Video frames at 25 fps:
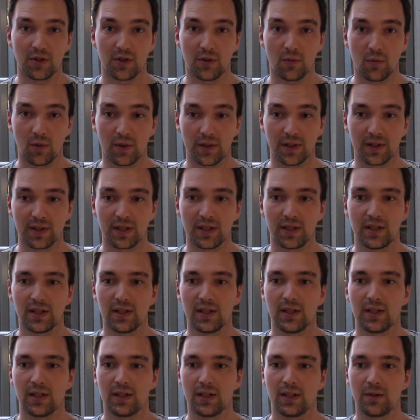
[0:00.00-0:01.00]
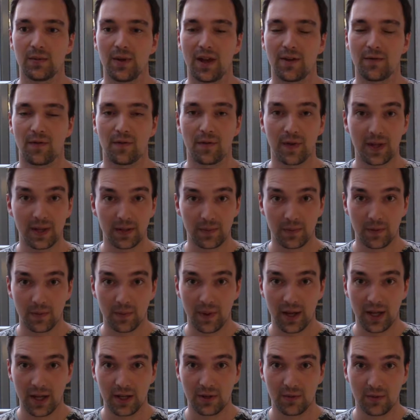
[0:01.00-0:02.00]
as you want. We have a Facebook
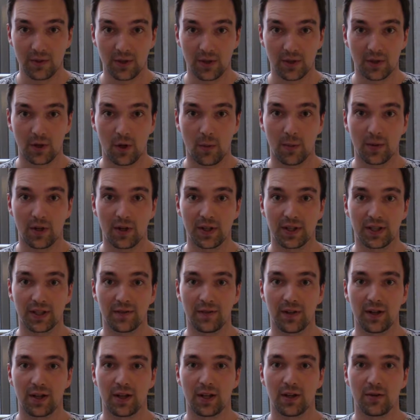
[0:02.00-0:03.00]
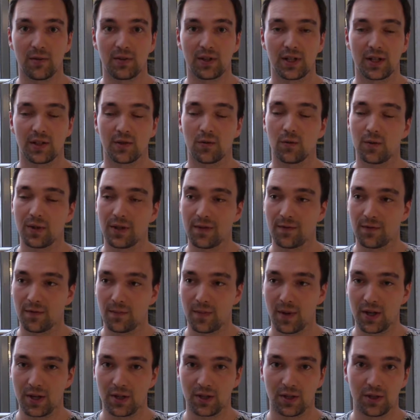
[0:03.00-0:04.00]
page, which is Comic Night Stavanger, which has all the
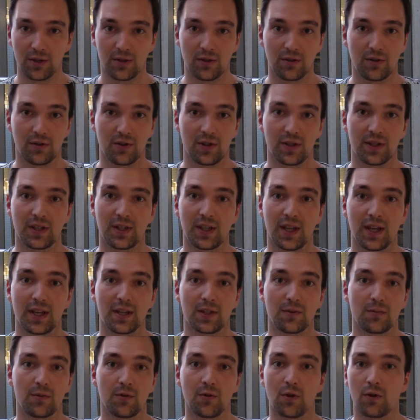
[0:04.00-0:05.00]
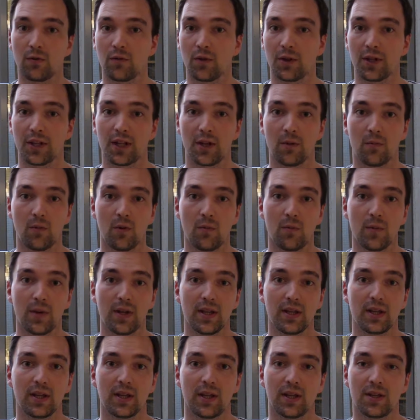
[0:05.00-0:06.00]
information just in case we're not running it one
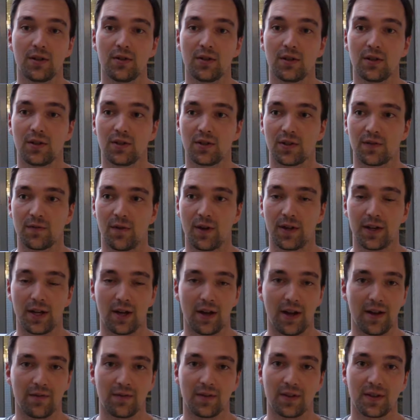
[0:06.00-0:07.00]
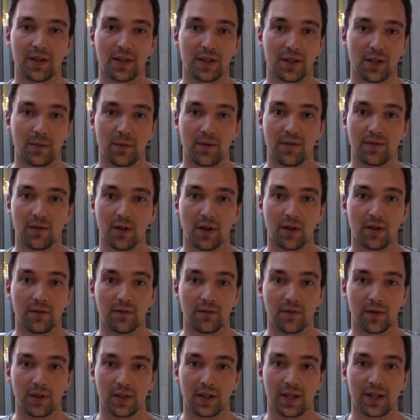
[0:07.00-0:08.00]
week, and you can just find out everything that we've done
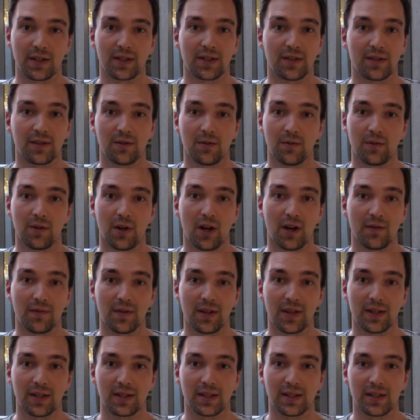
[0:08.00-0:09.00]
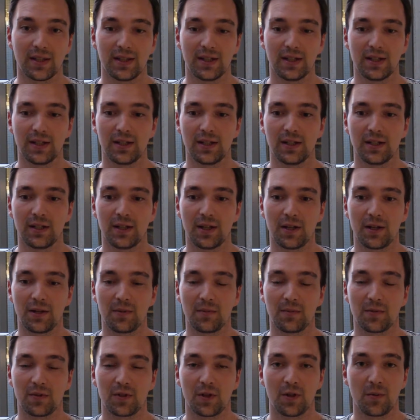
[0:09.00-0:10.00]
for the last two and a half years.
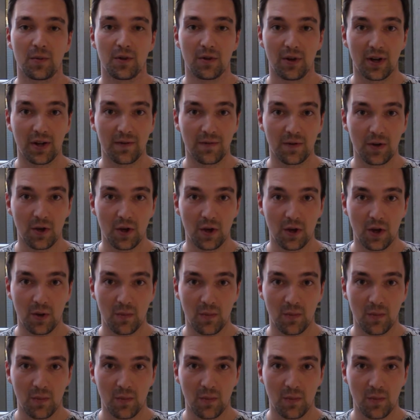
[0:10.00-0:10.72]
Um, so it'd be great if you can